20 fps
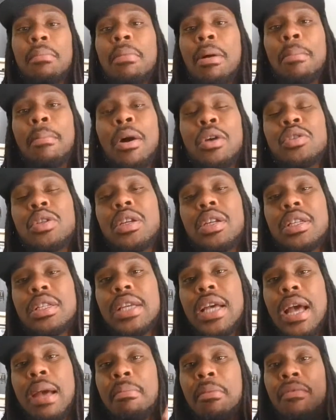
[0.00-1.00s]
But most of the
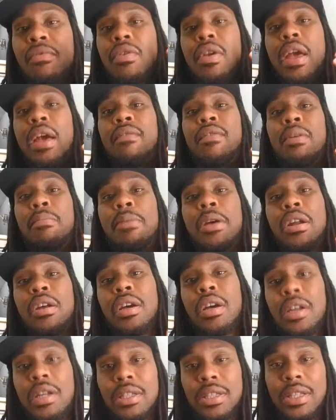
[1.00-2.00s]
time, if you have a better
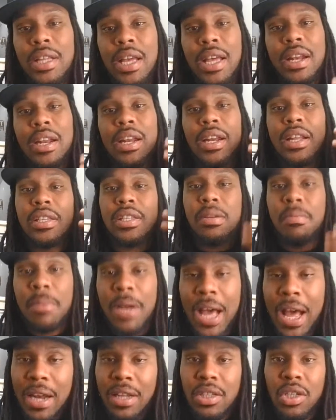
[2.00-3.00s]
understanding and some
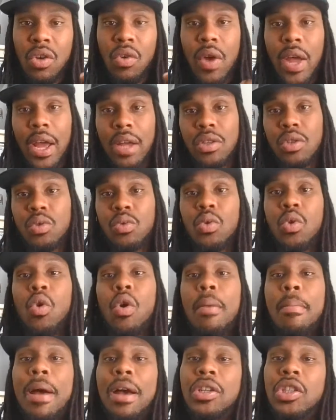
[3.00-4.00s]
knowledge on how to
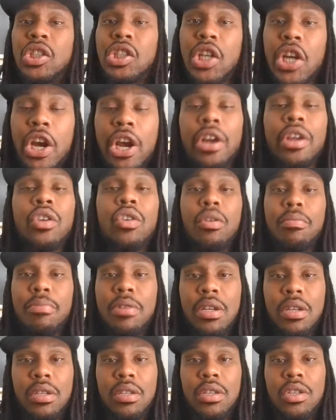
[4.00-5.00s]
go about sharing your
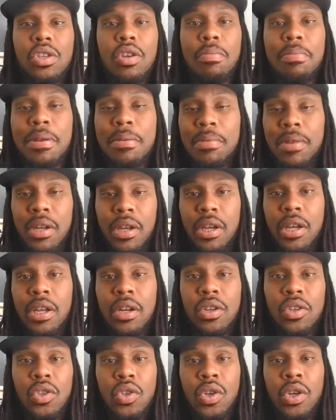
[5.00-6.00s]
business so people are
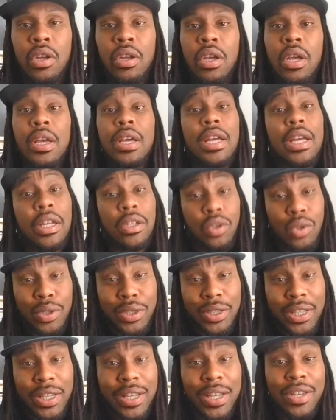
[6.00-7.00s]
industry
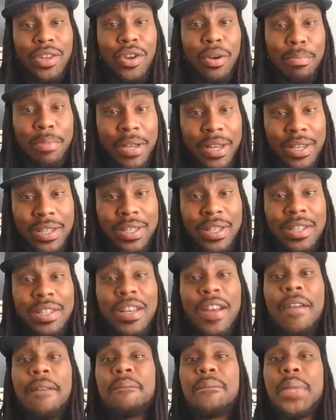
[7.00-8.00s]
interested in your
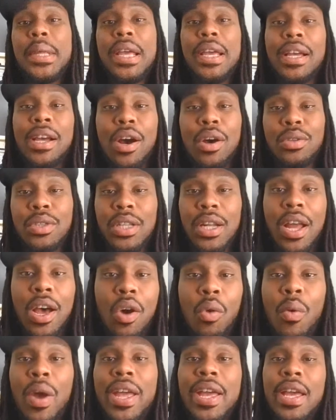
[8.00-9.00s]
business, it goes a
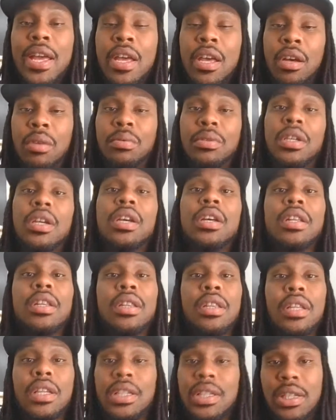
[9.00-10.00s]
long way. It helps.
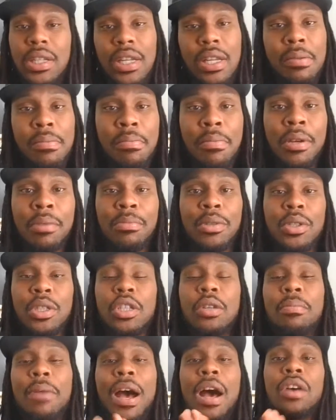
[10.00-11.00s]
This elite
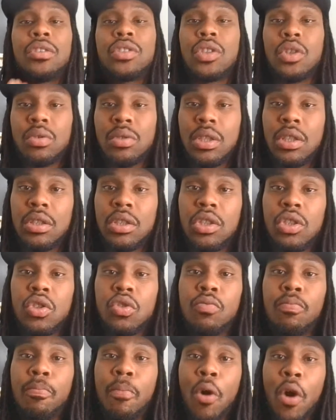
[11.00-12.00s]
membership also teaches
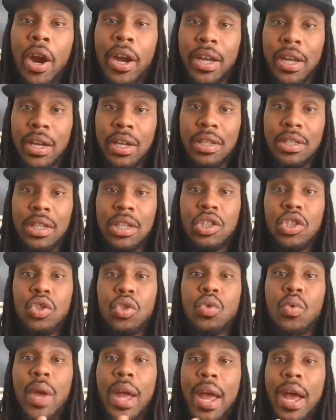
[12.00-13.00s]
you marketing, teaches
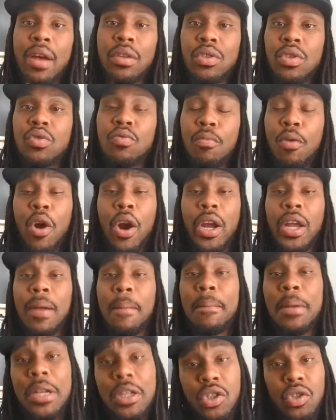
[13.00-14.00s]
you how to
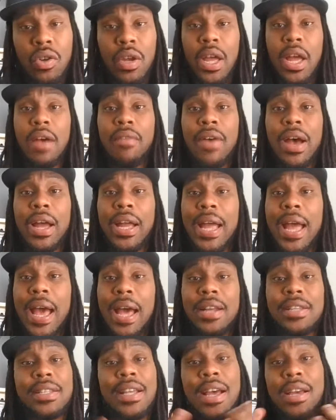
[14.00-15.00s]
market. Plus, you'll have our
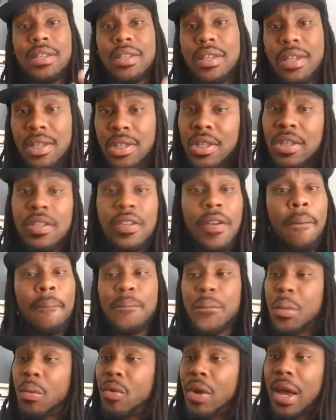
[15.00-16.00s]
guidance, our assistance.
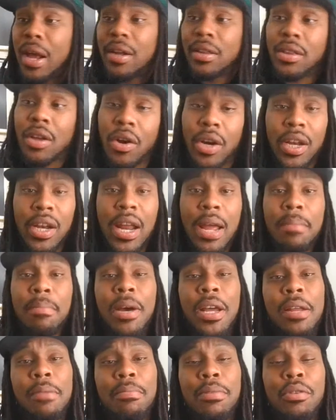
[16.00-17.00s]
We got a 30 day
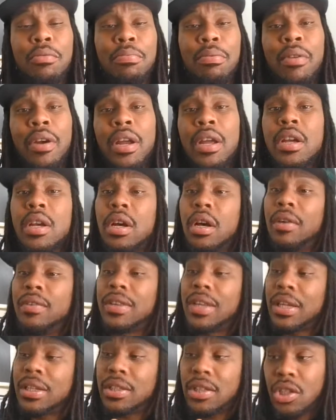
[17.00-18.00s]
money blueprint
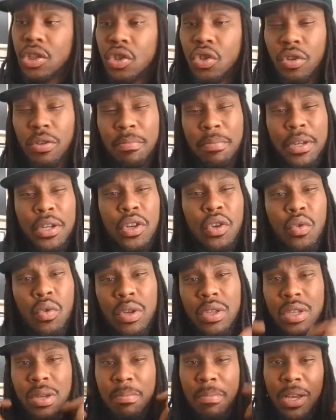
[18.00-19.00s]
of things that you can be
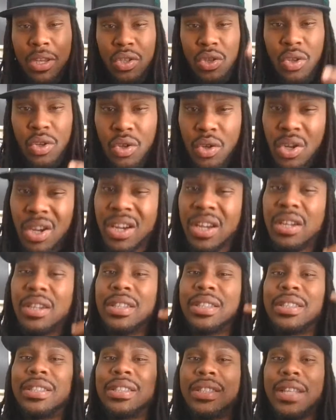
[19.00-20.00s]
doing to make sure you're
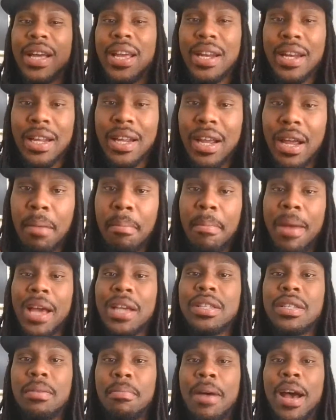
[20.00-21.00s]
understanding and
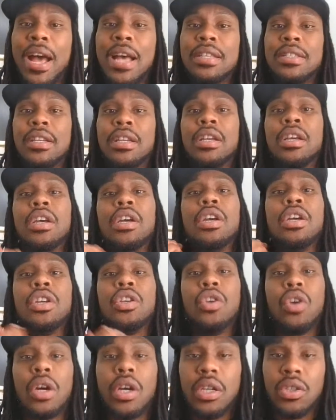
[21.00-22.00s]
maximizing
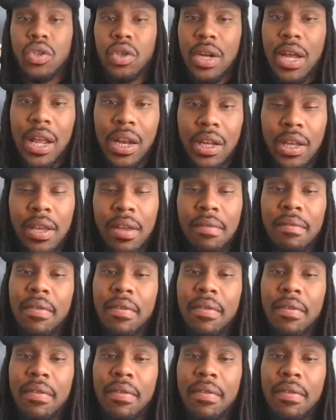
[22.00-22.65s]
your $100